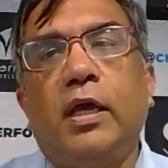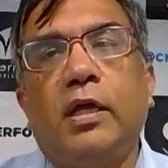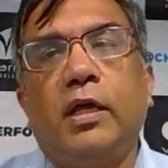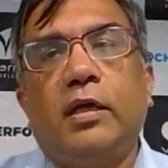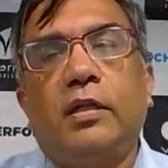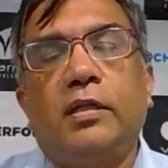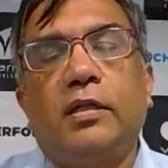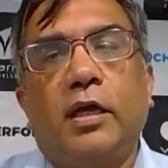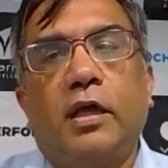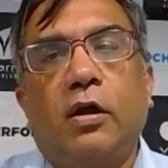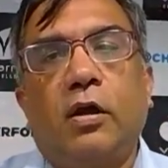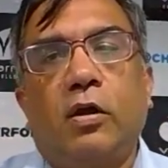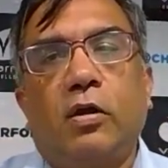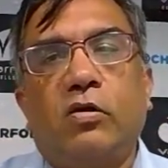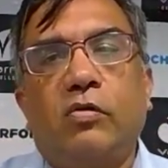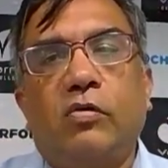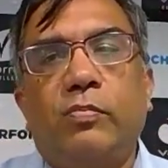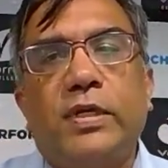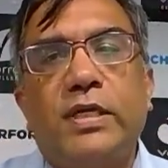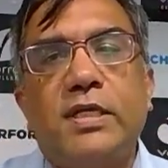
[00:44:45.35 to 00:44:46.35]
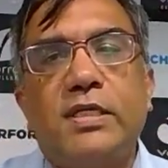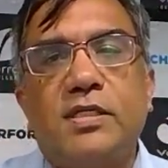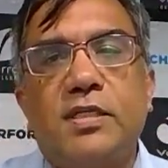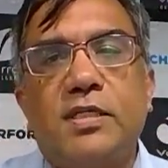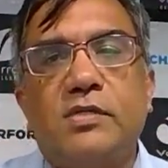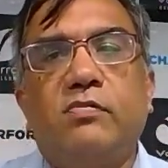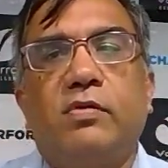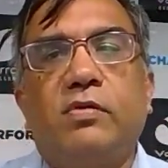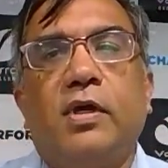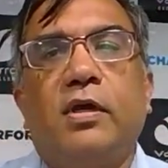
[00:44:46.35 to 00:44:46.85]
there are a lot of places
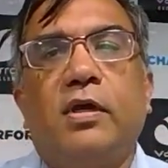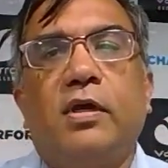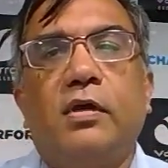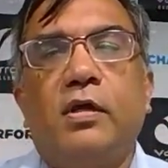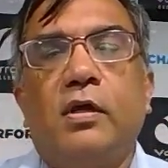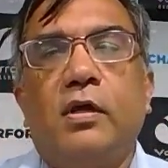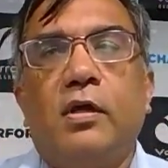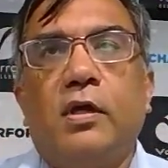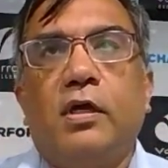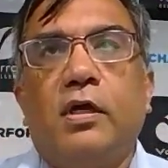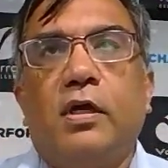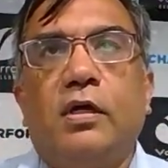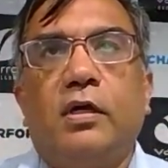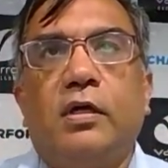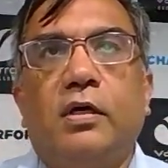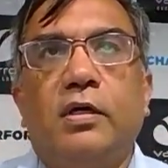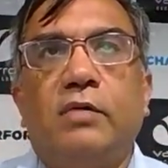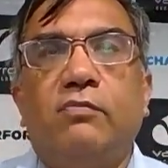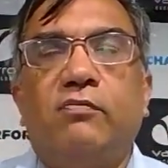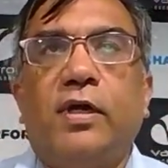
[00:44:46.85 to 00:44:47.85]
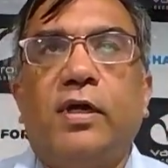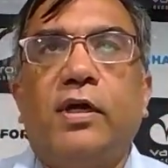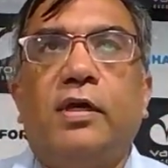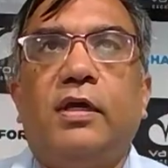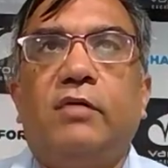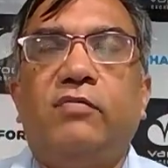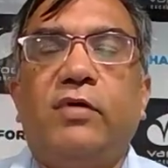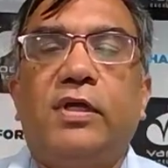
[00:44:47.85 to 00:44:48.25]
where, if I